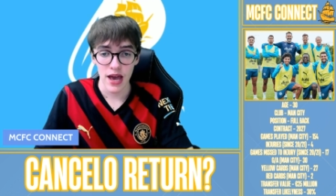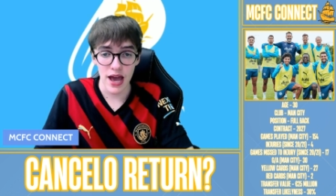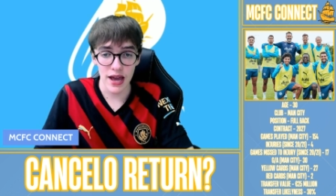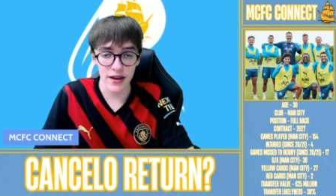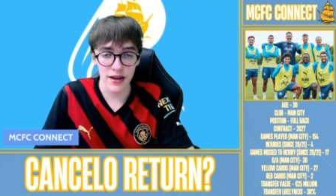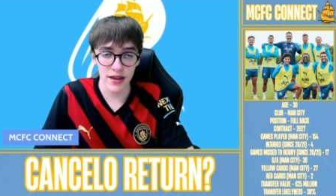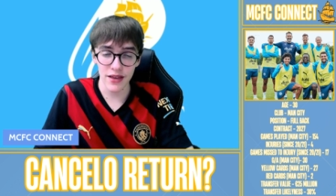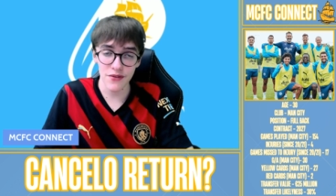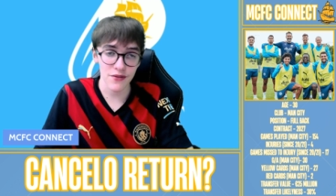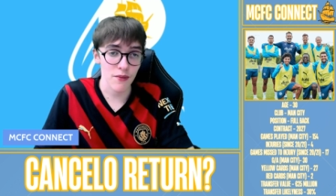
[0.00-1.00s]
And
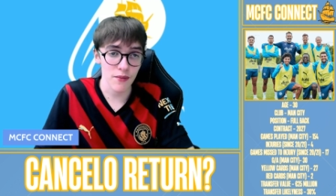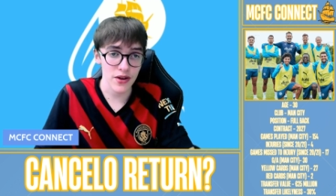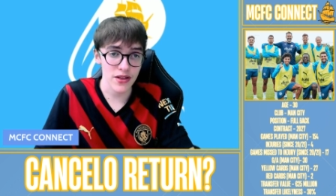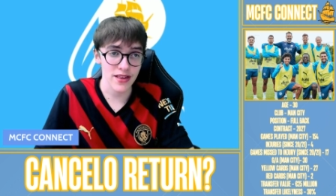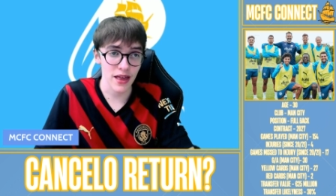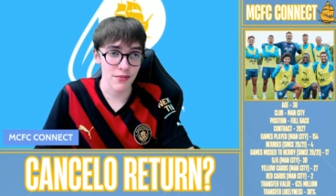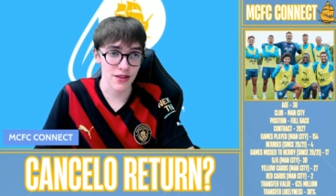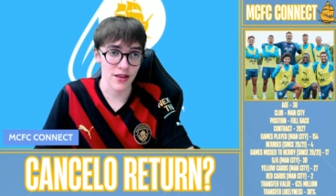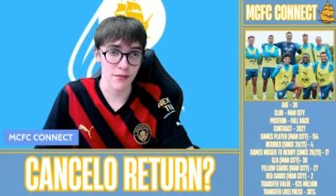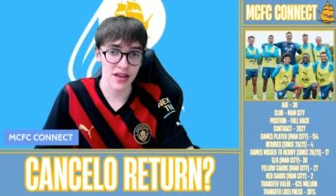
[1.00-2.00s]
even if we would sell
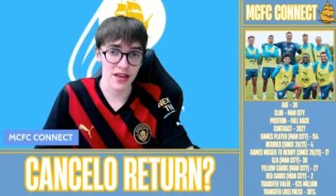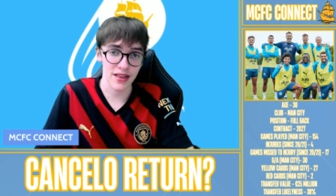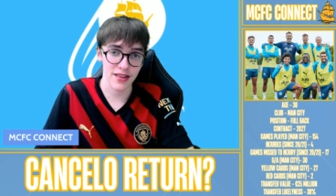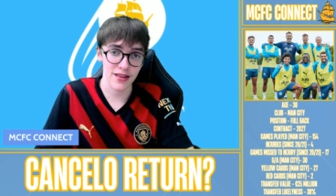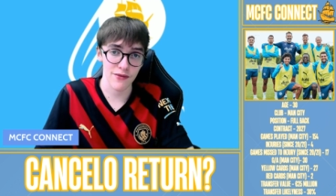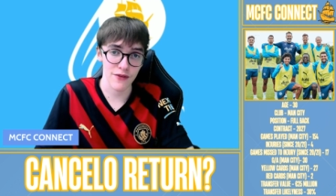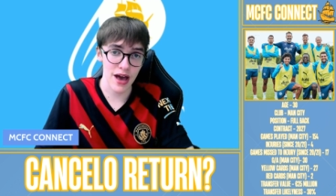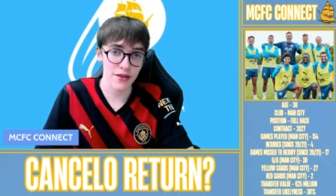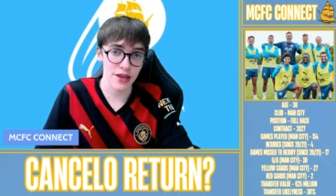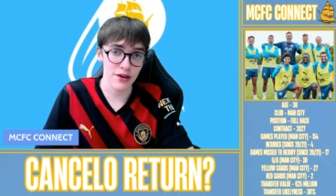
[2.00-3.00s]
this summer, his
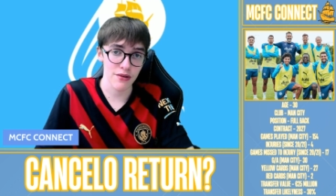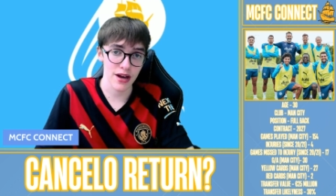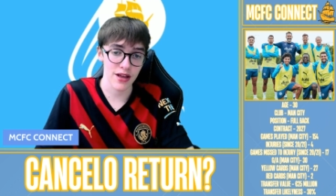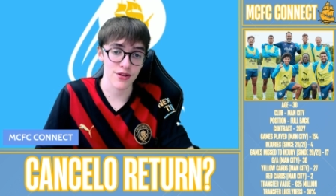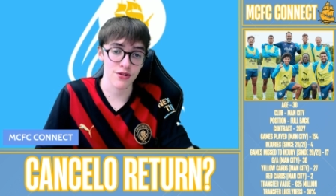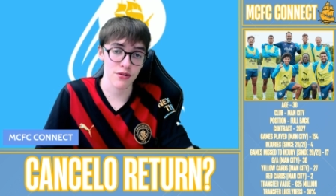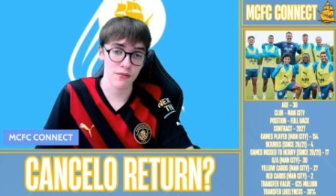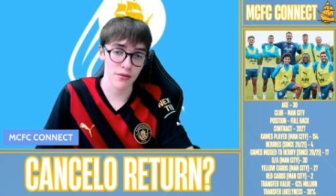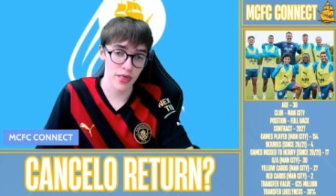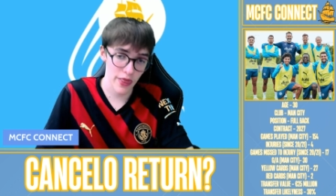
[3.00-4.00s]
value has
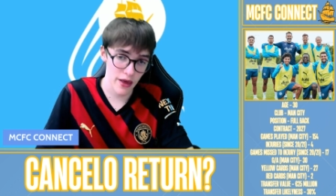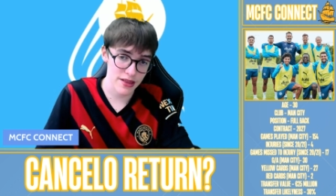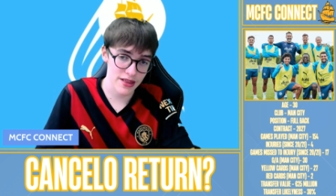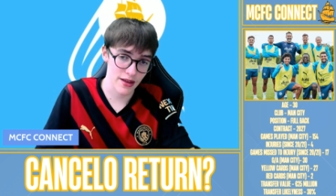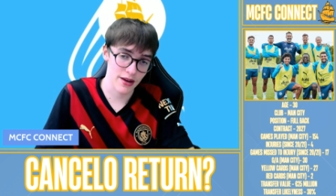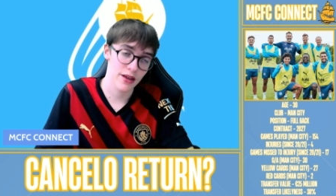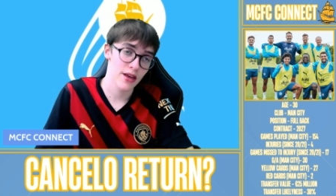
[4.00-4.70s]
plummeted.